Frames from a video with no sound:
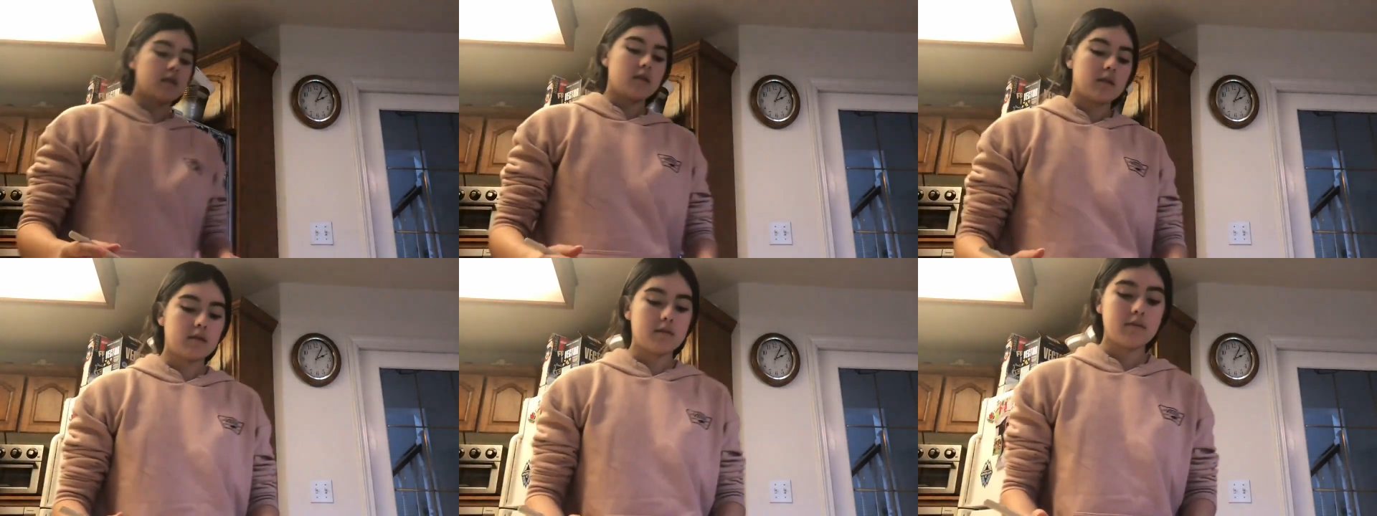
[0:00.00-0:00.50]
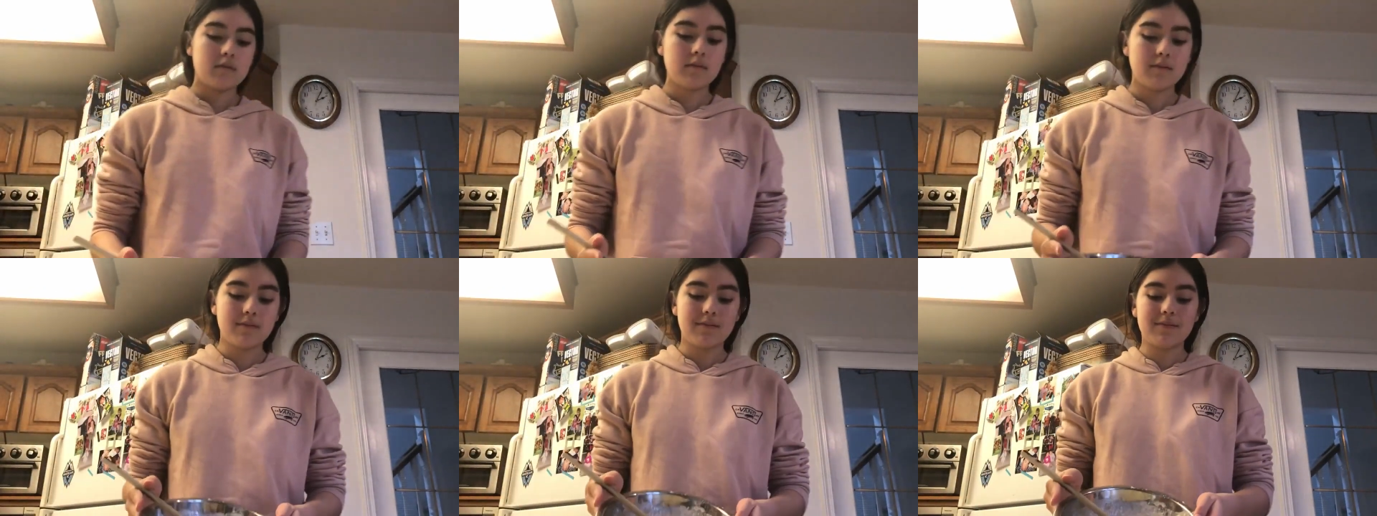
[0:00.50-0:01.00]

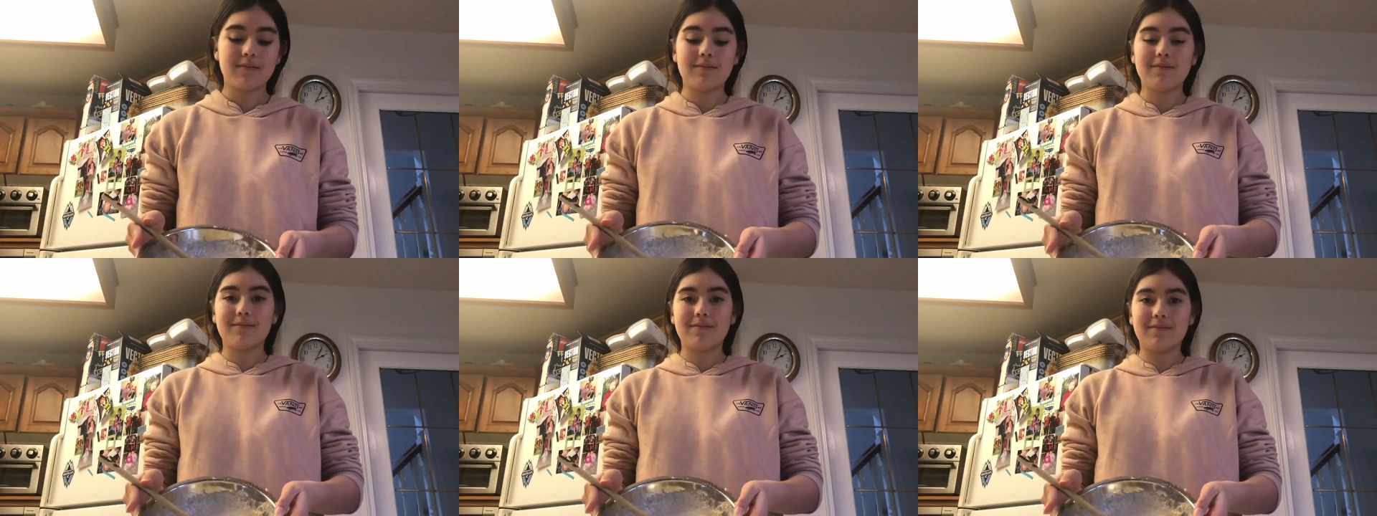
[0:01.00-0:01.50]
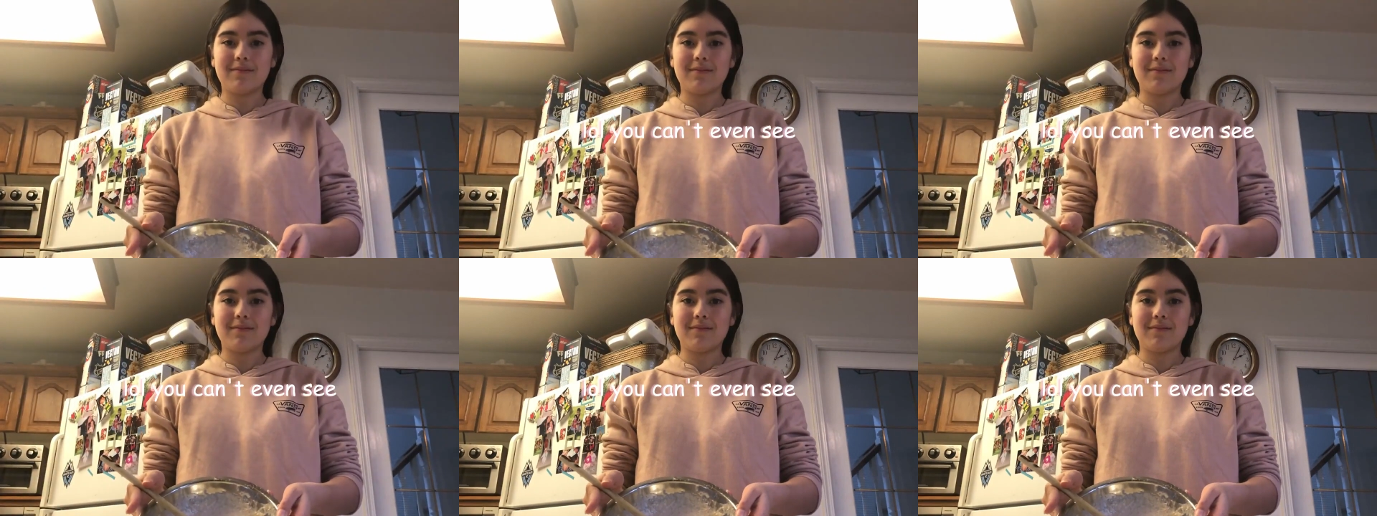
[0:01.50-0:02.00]

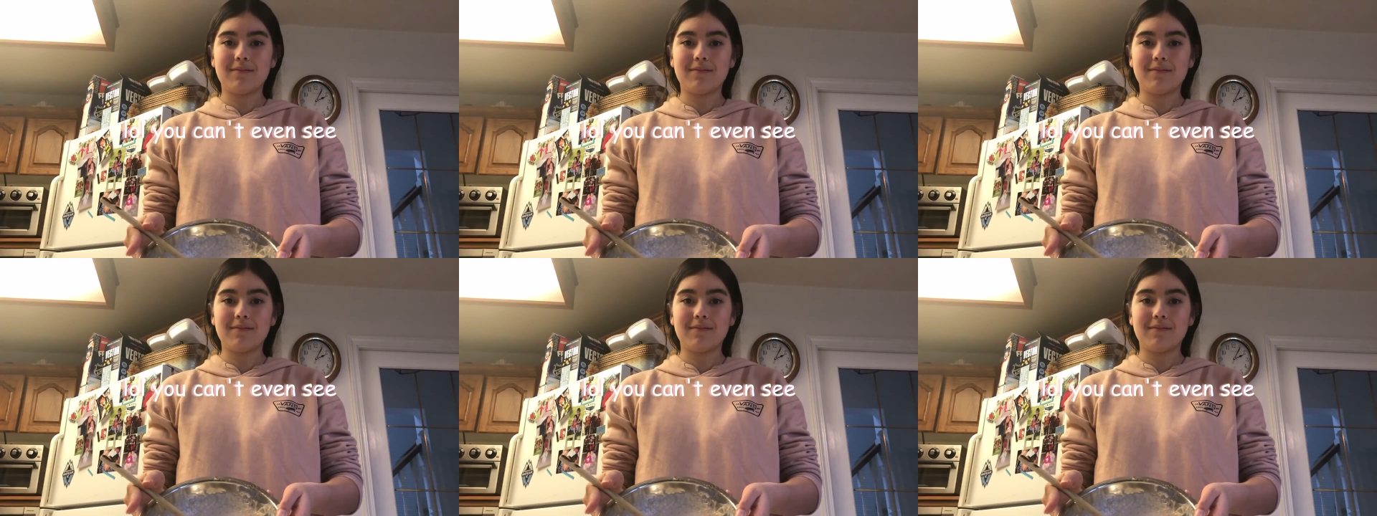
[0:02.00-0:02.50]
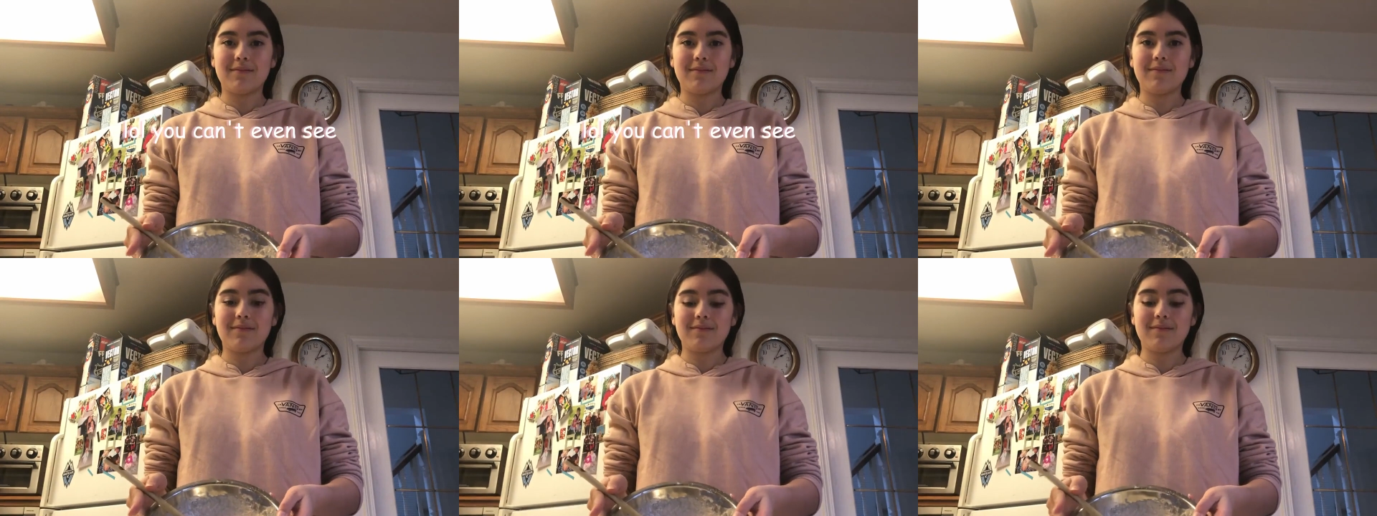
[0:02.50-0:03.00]

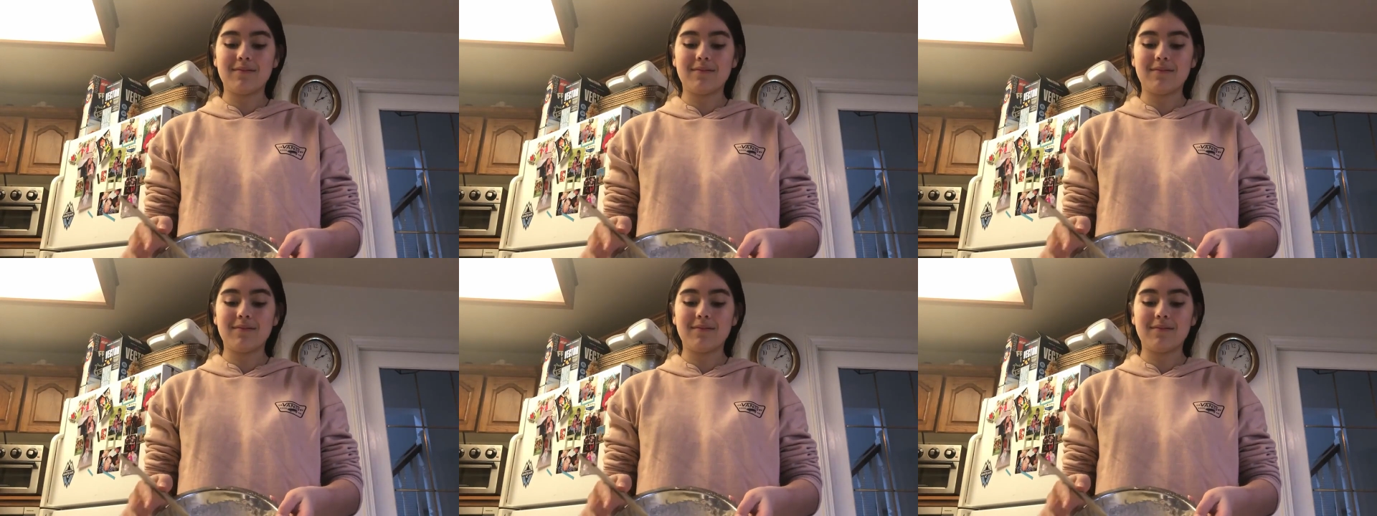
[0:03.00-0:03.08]
No one is speaking in this clip.